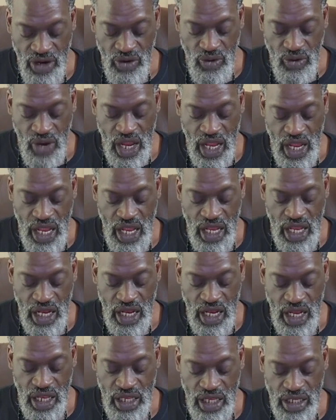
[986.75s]
Ron
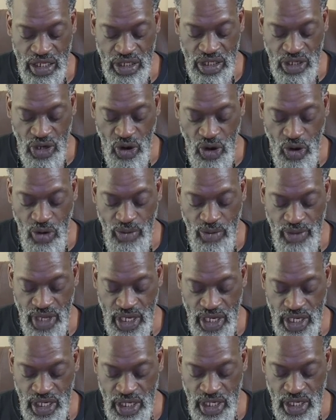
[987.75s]

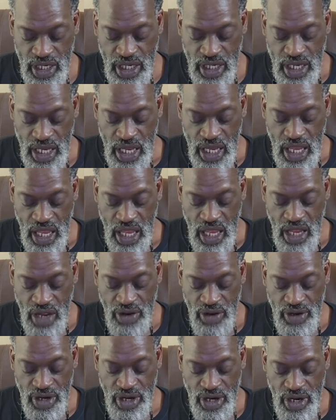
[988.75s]
Coleman,
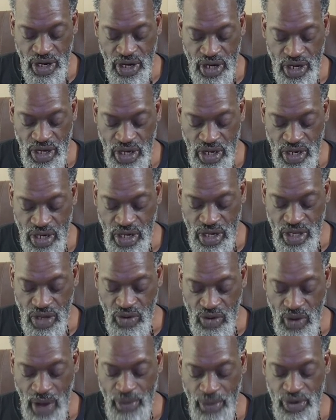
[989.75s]
Elder
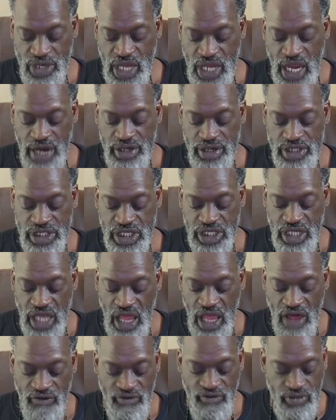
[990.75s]
Robert Donaldson,
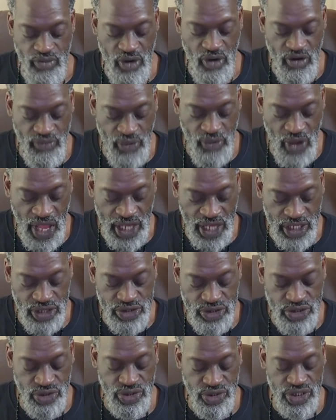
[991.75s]
Alfred Brofro, Hector
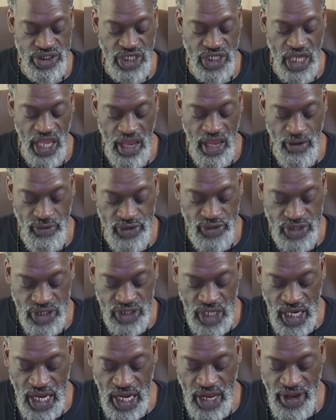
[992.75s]
Jr., J. Edwards,
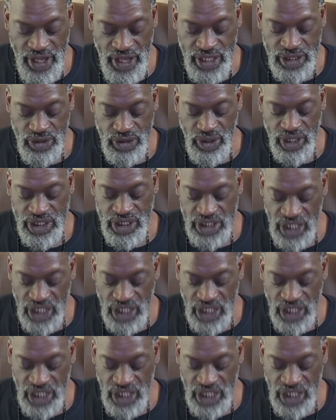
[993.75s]
Carlisle Harris, Grace